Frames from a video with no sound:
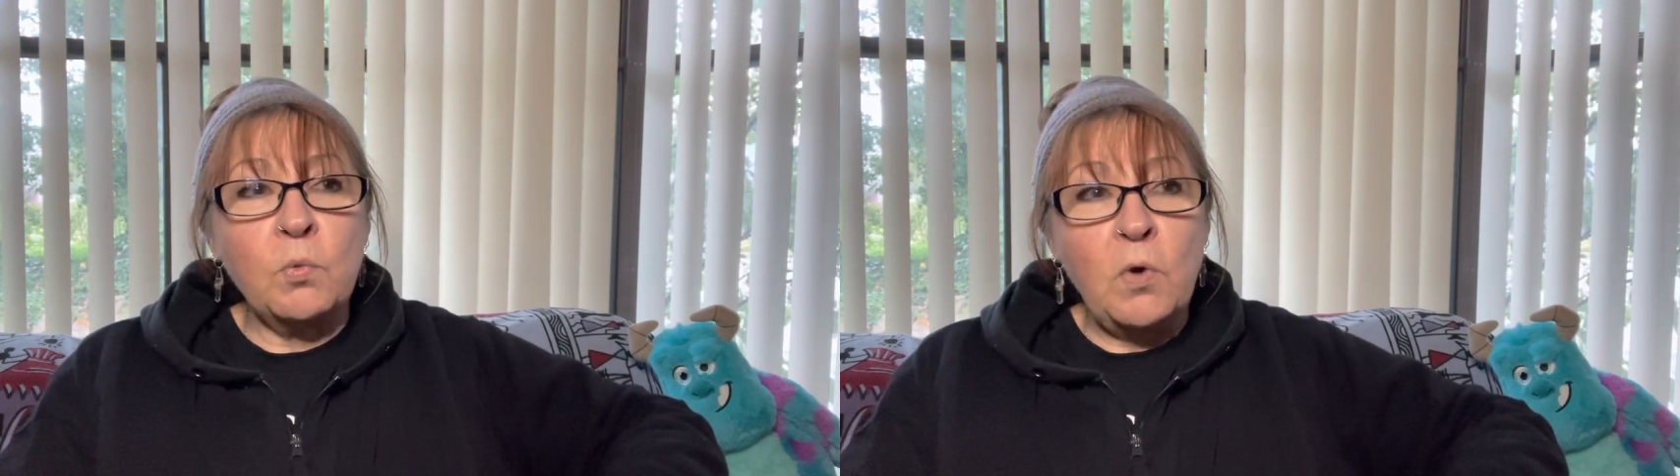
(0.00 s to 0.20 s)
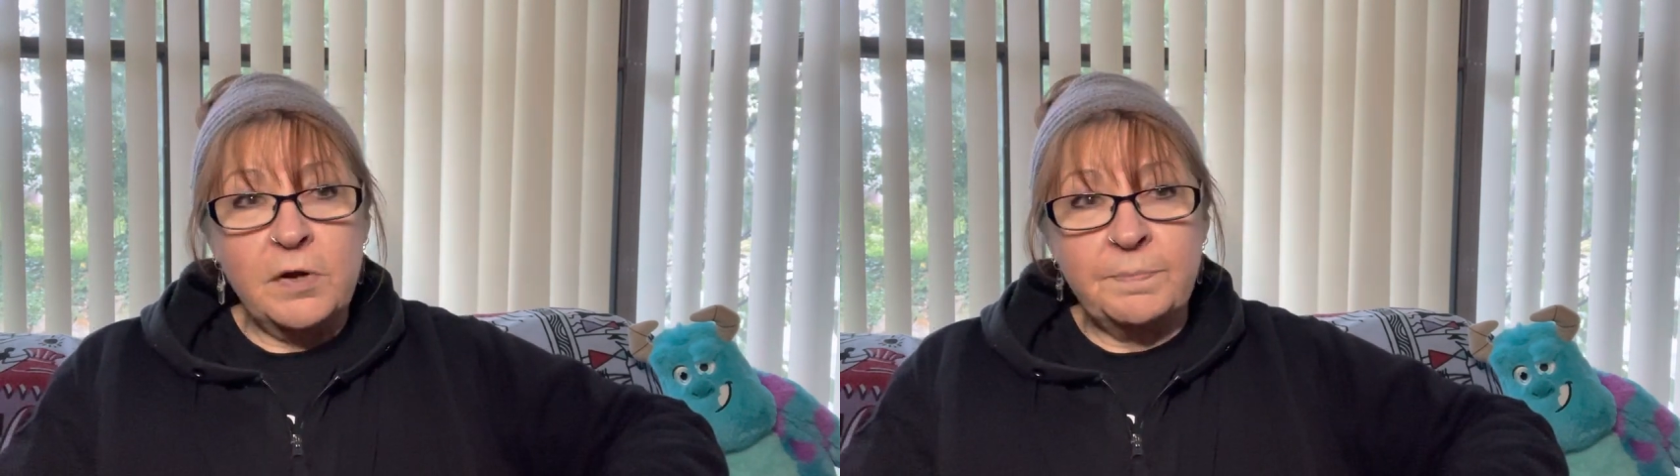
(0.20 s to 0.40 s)

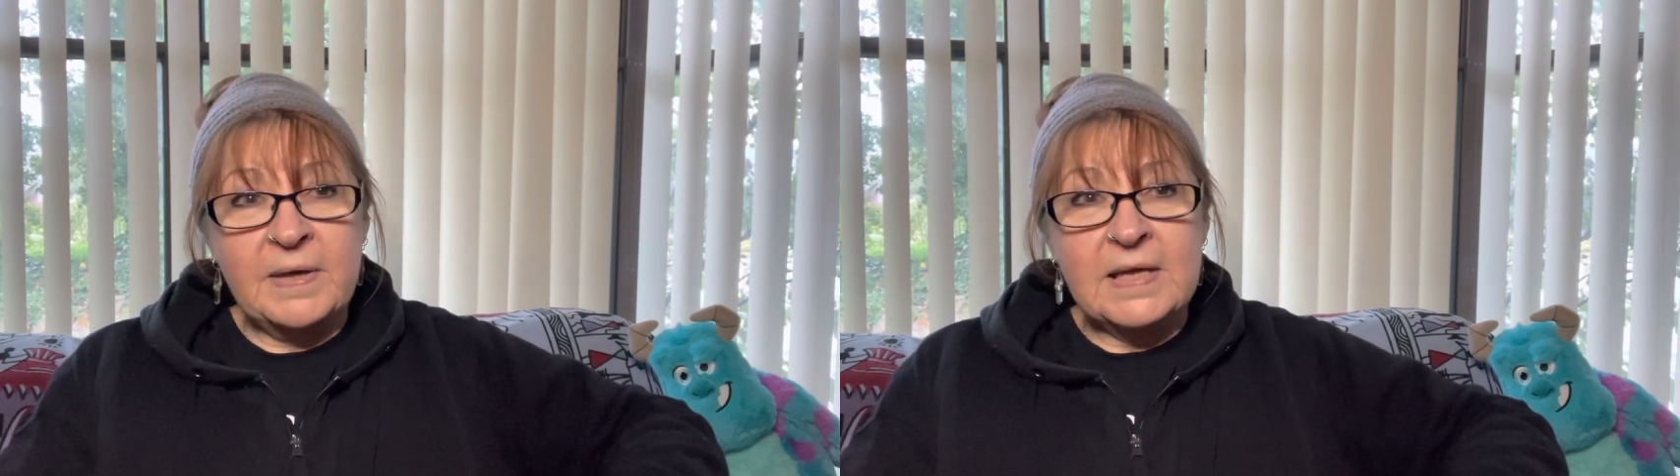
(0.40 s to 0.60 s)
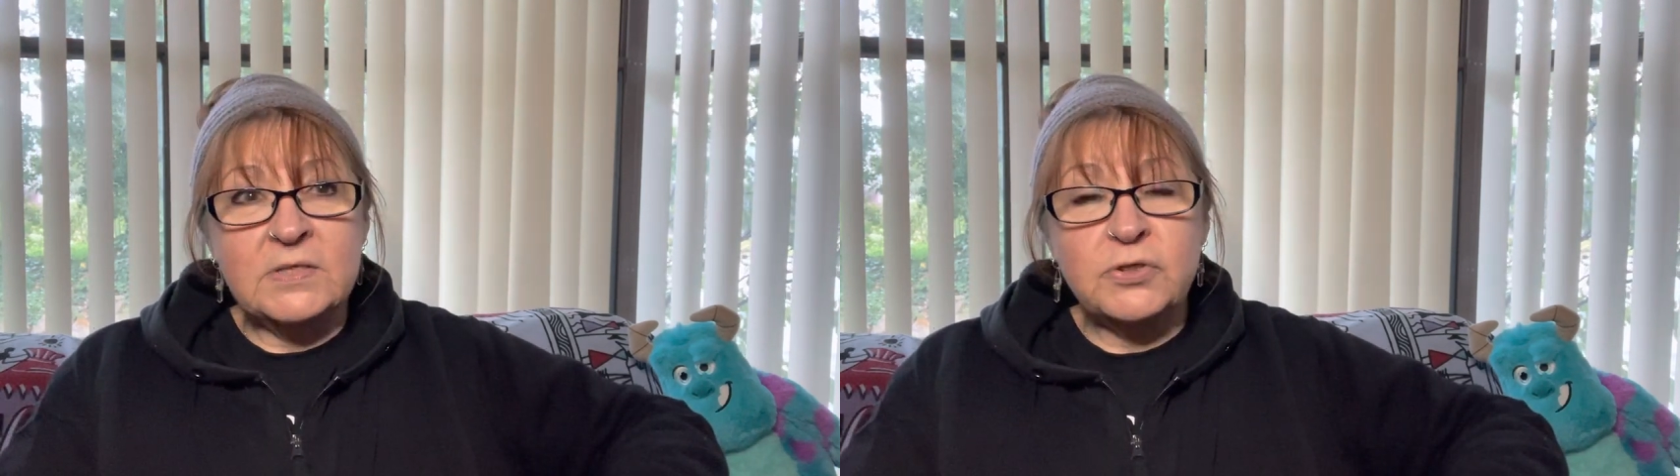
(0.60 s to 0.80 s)
won't
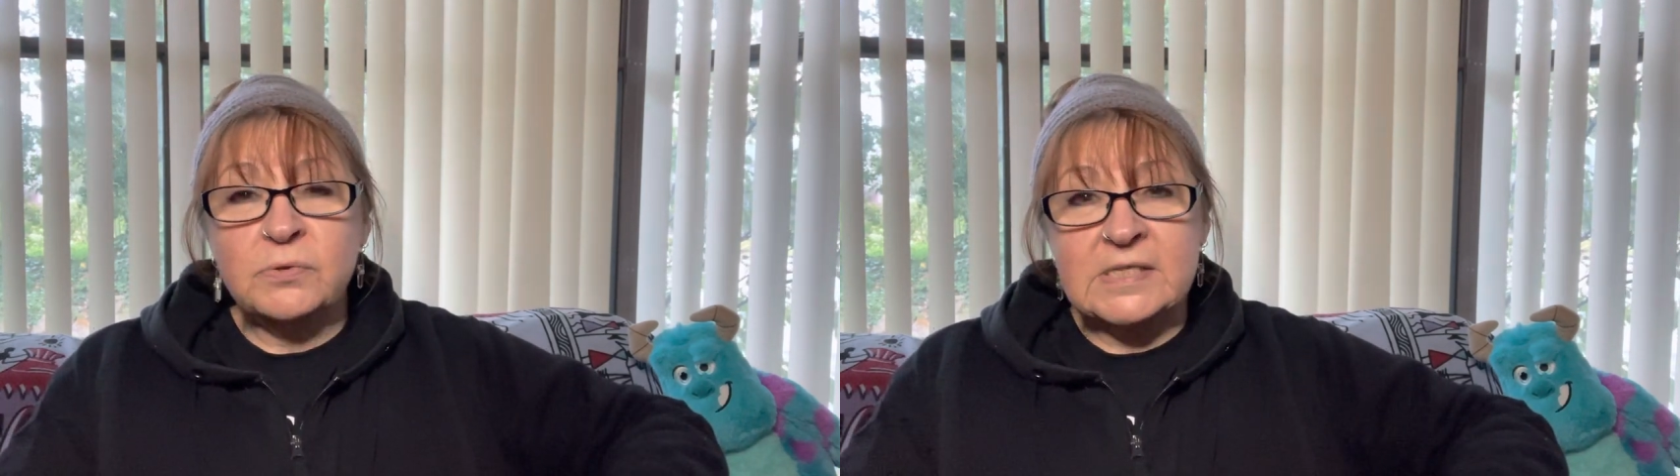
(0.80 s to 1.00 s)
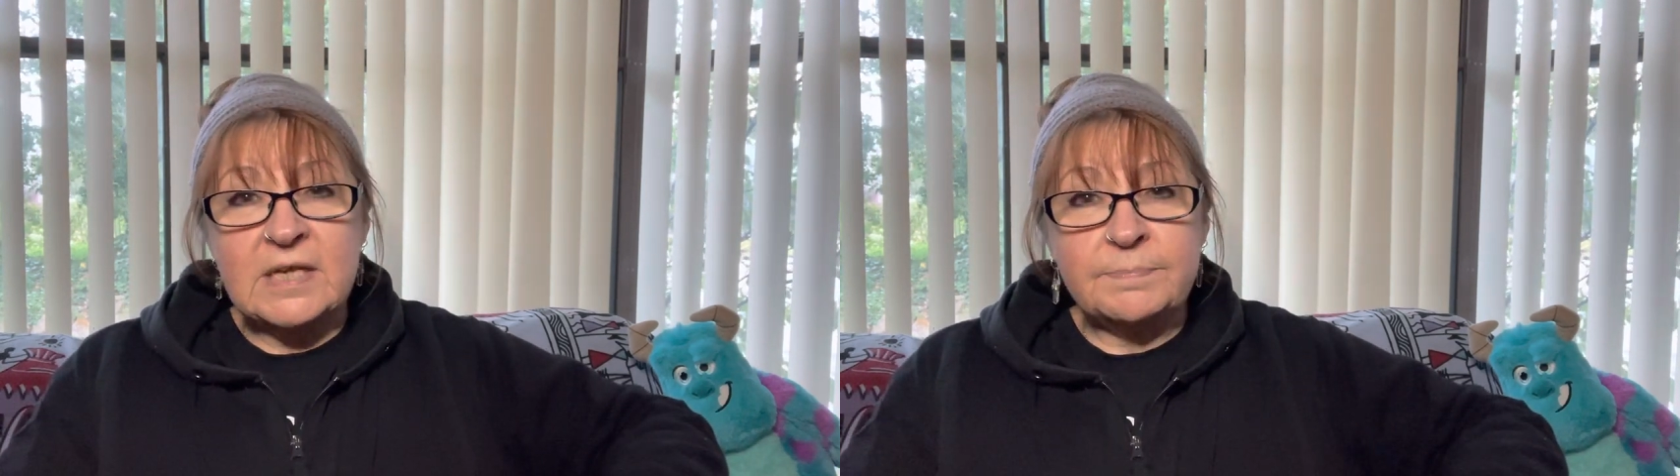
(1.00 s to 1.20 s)
be
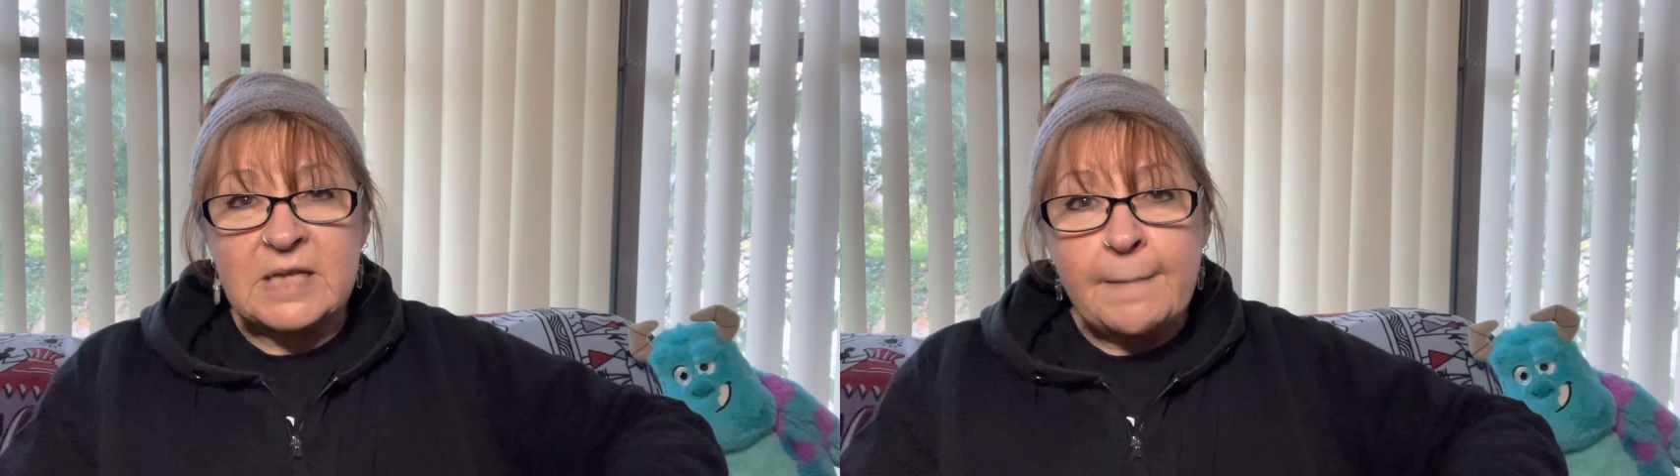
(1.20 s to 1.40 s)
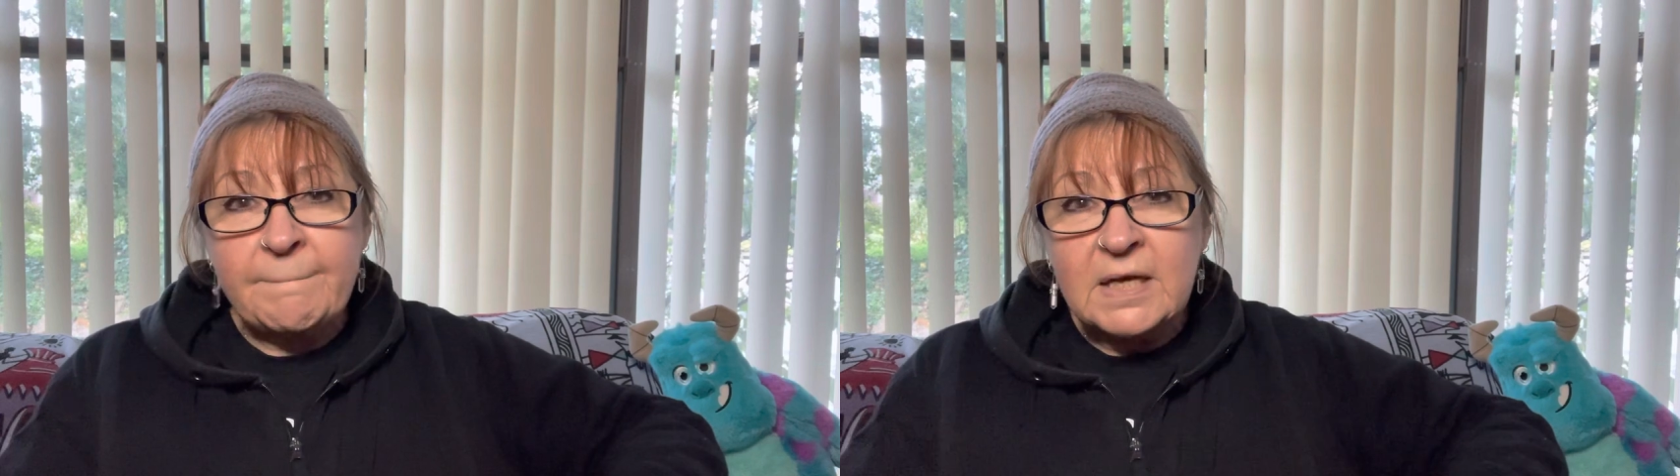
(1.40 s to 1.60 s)
until
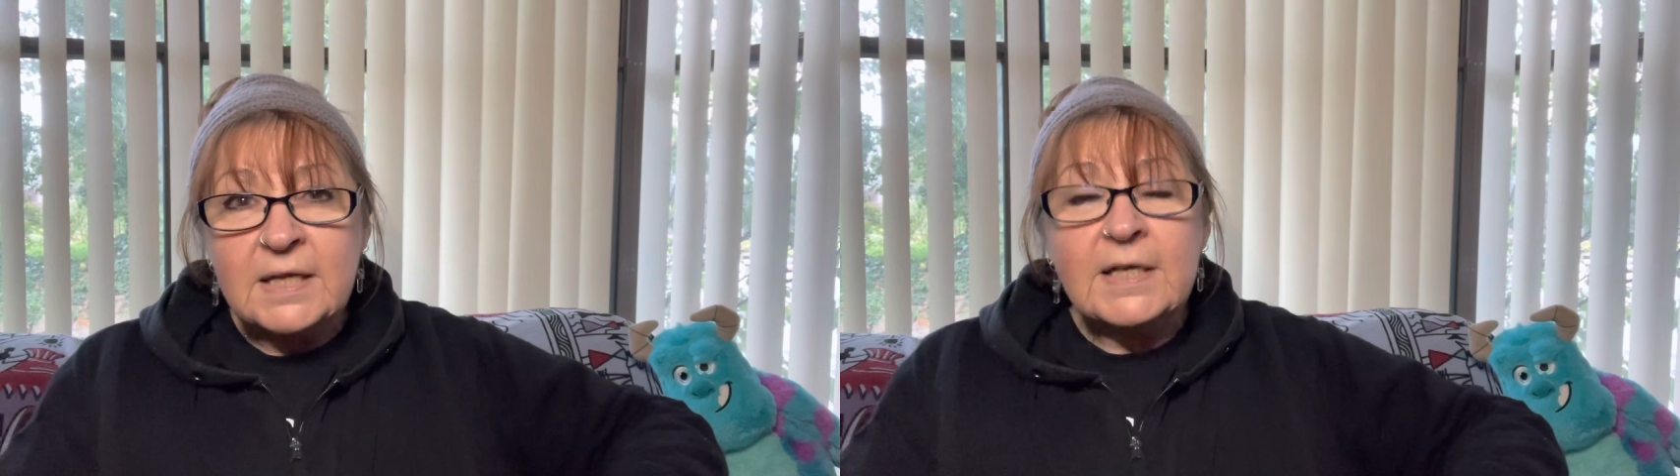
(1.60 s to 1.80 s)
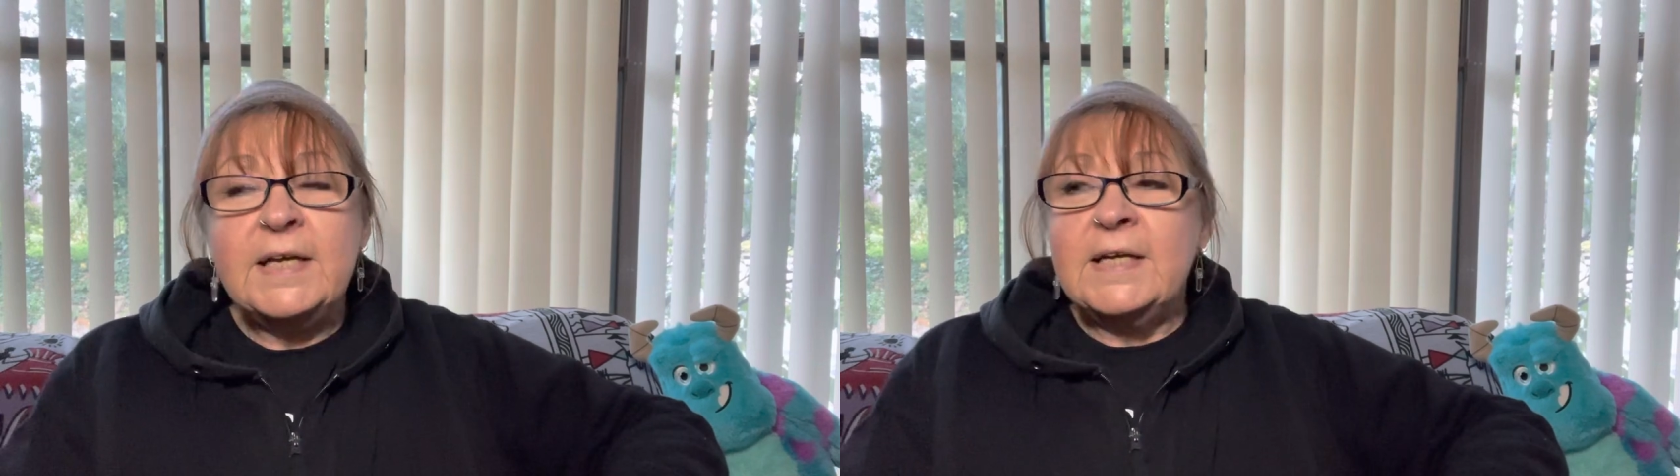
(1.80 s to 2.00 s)
September,